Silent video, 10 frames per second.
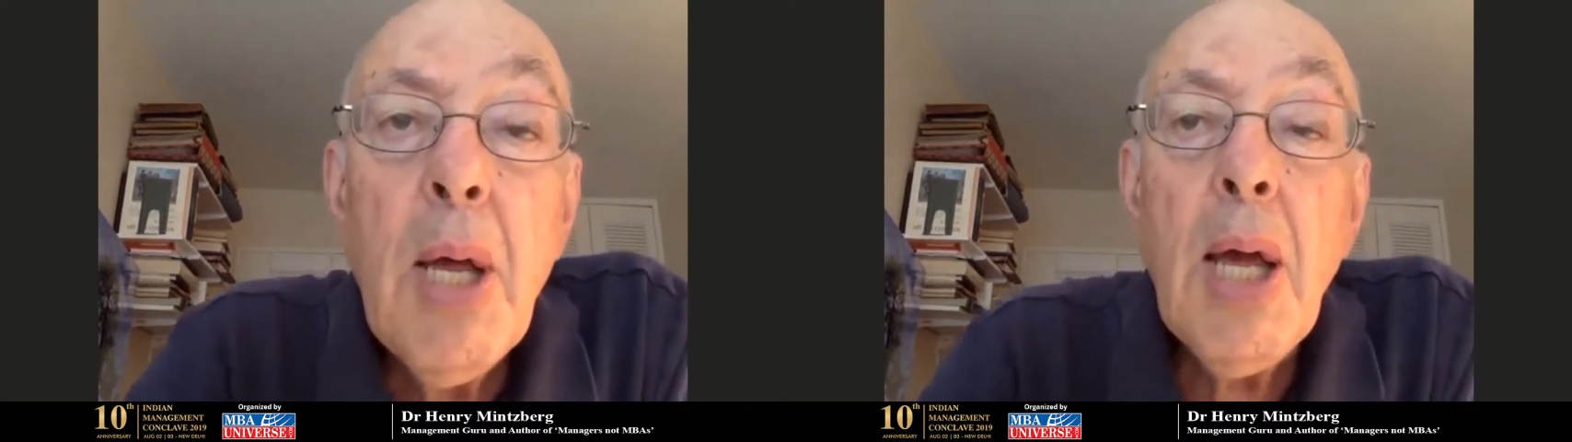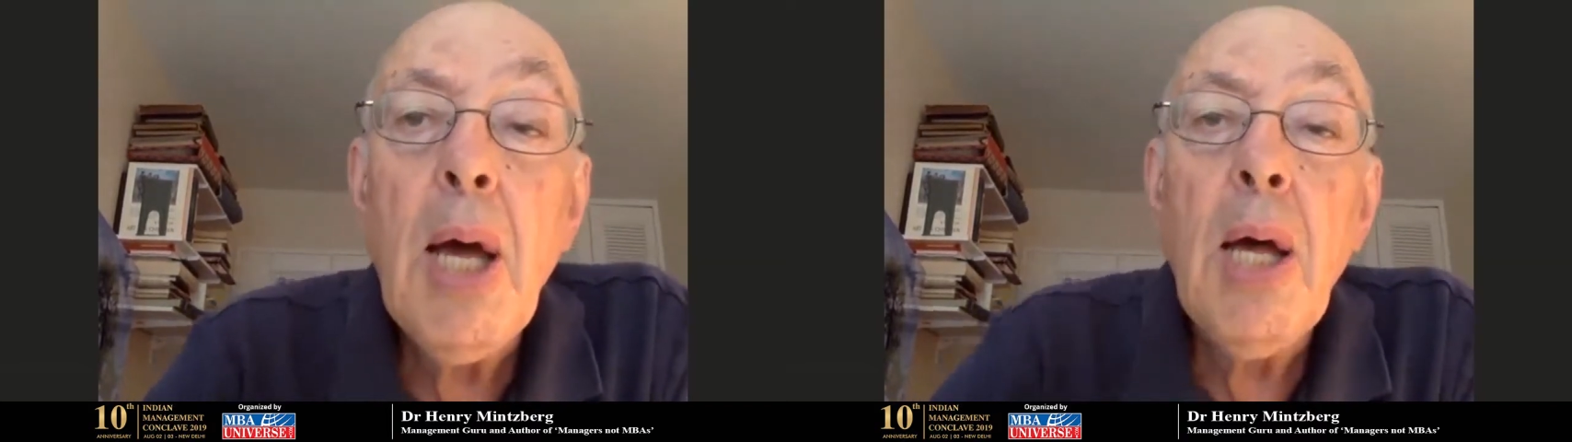
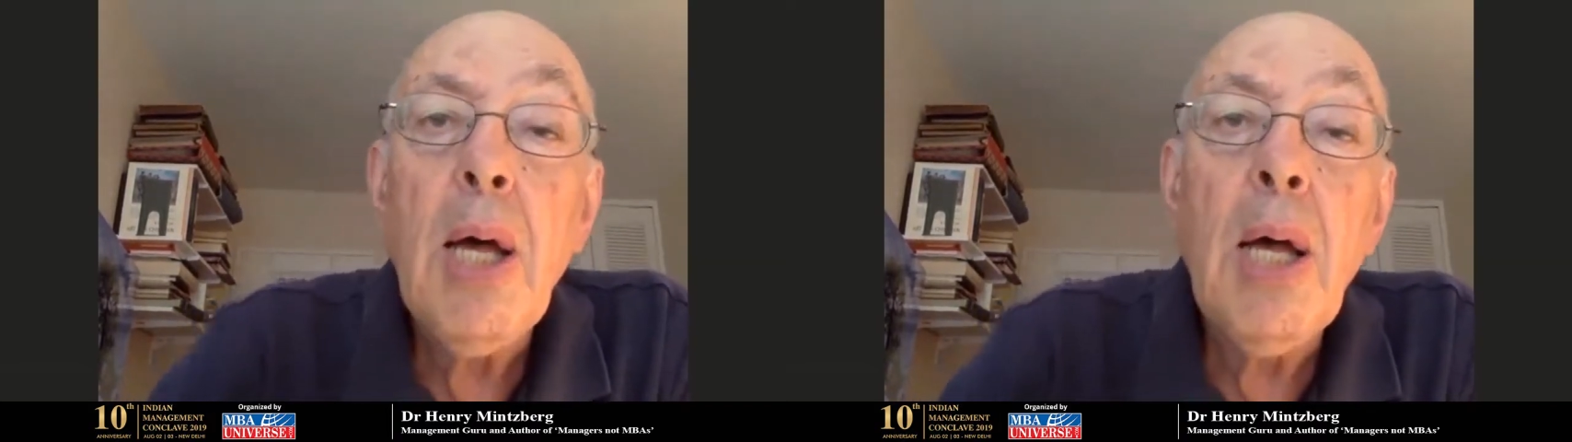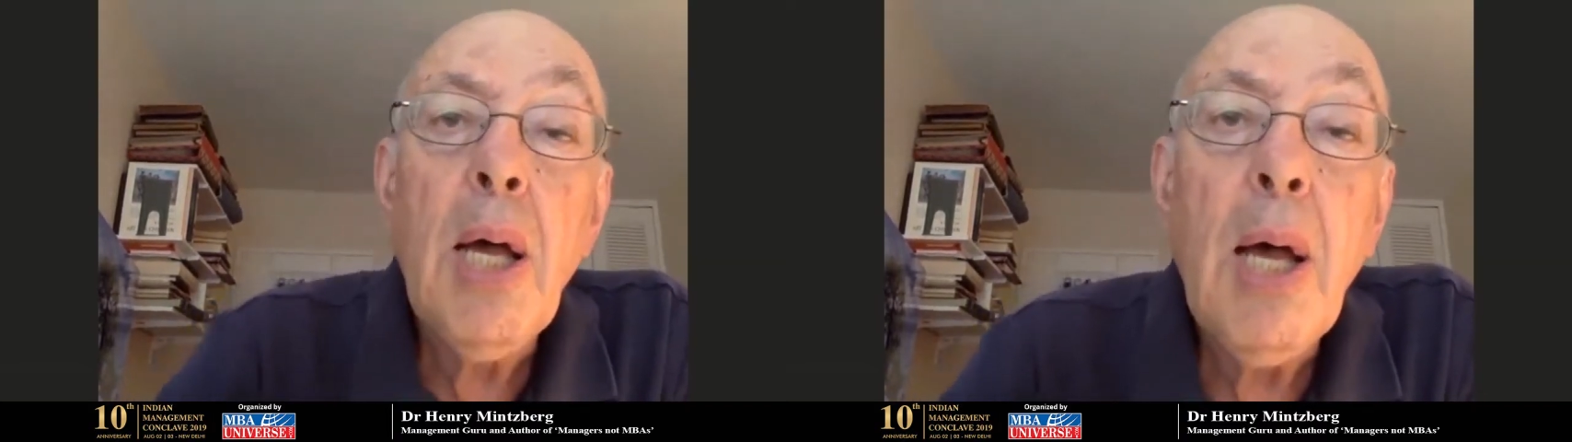
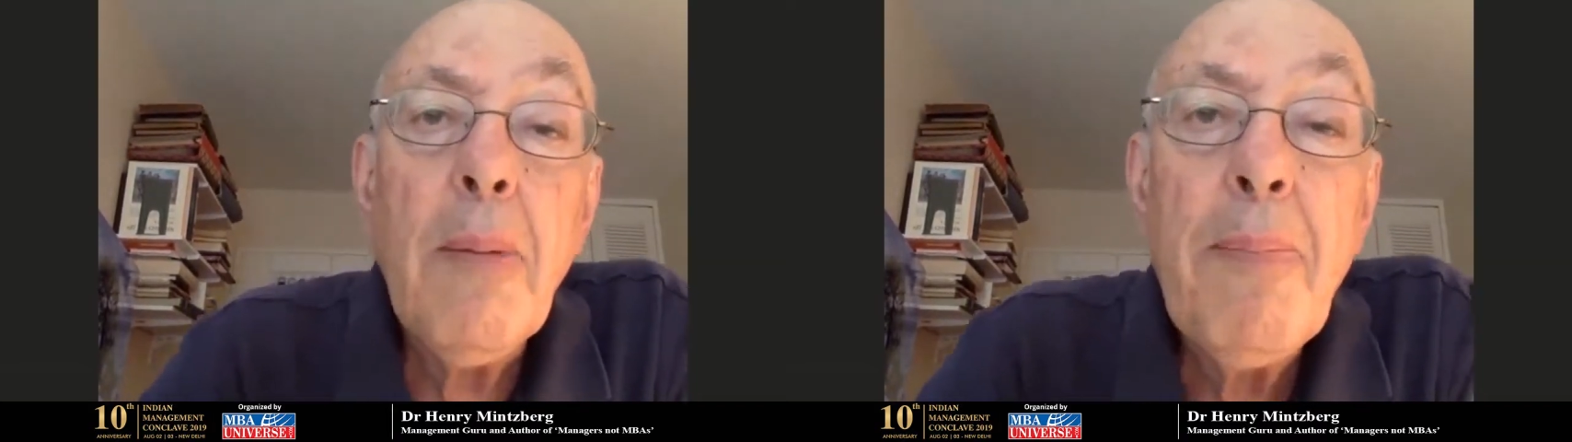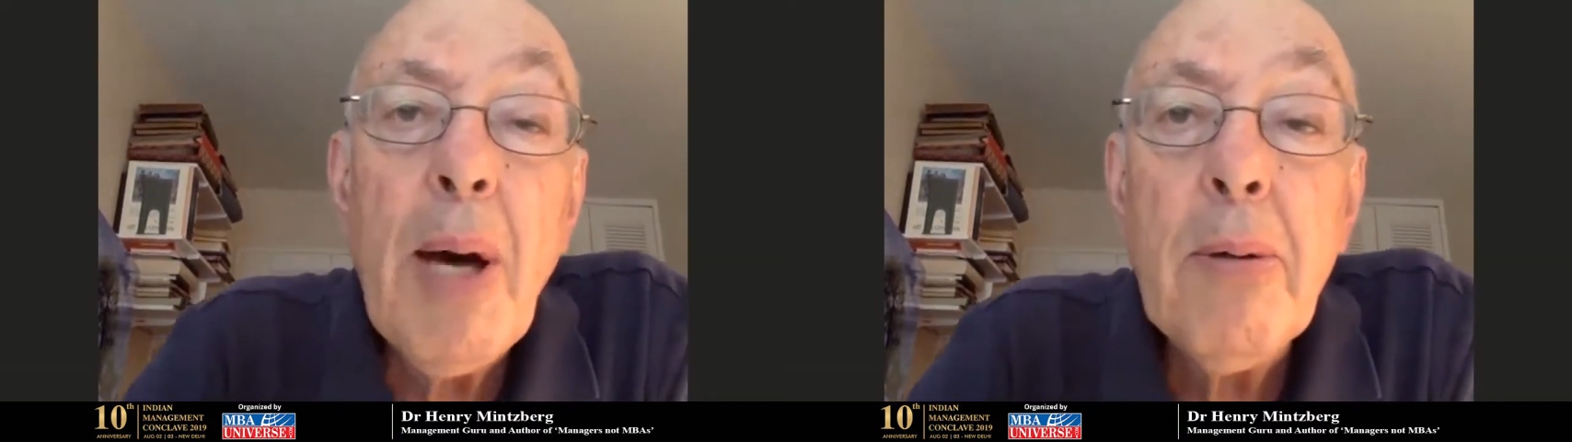
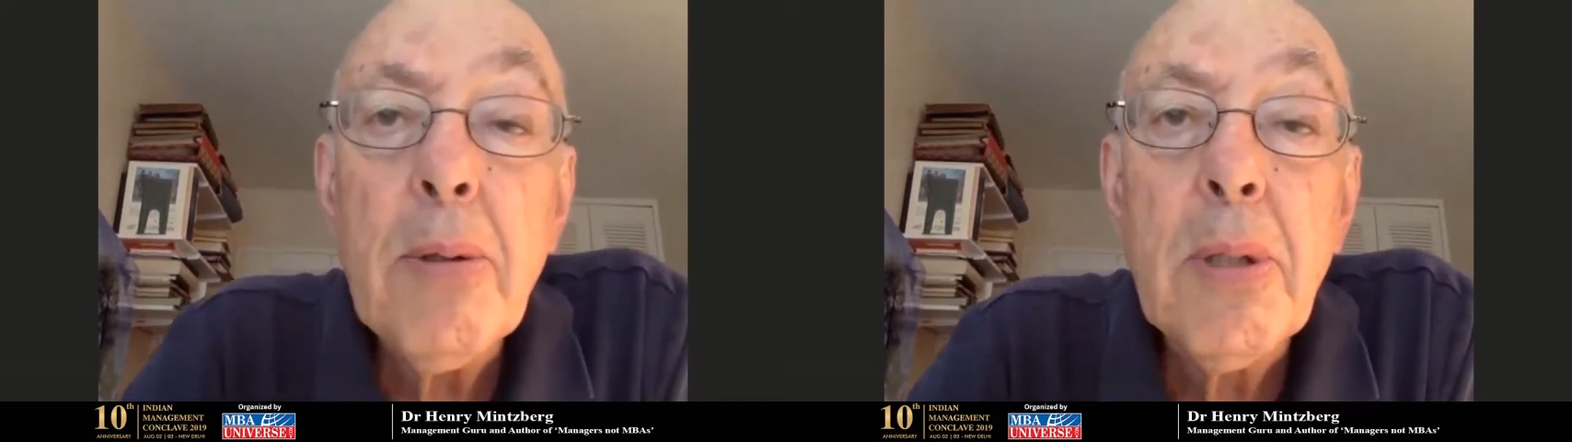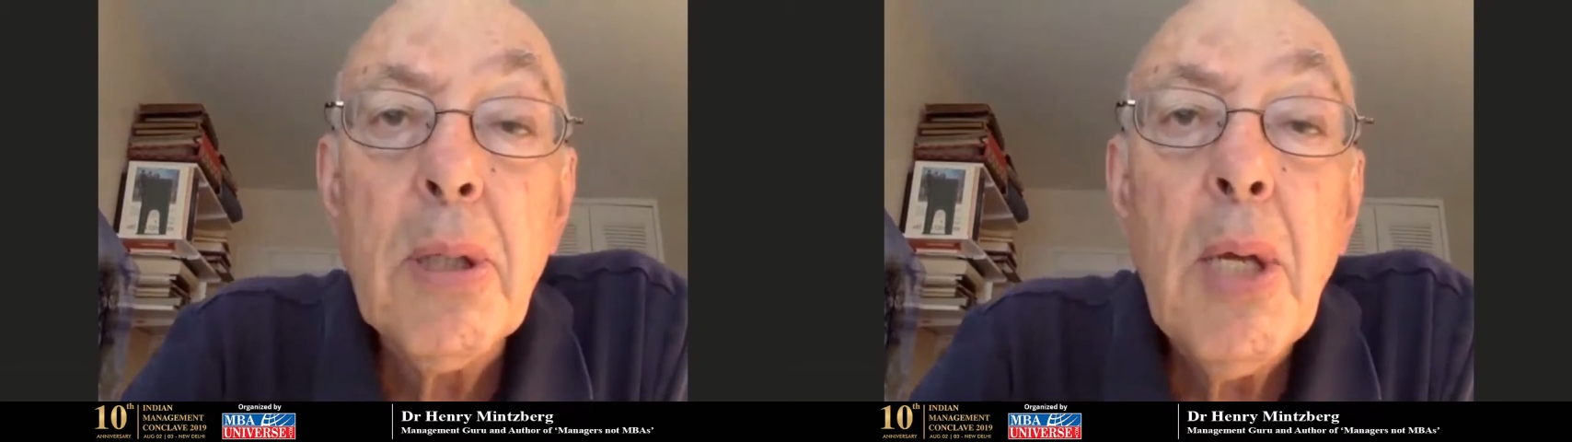
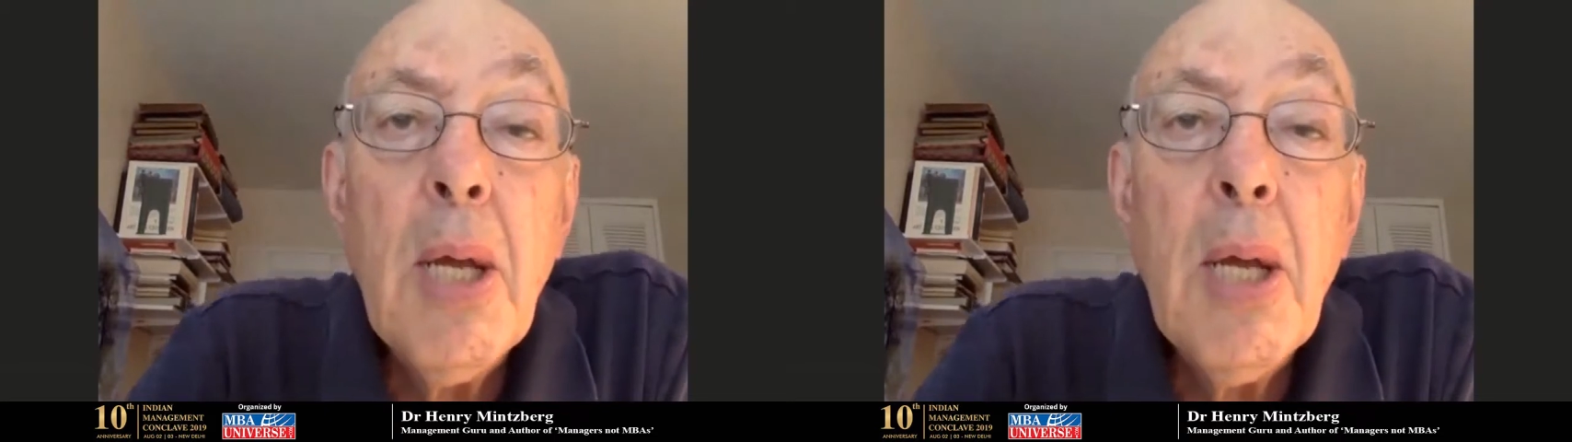about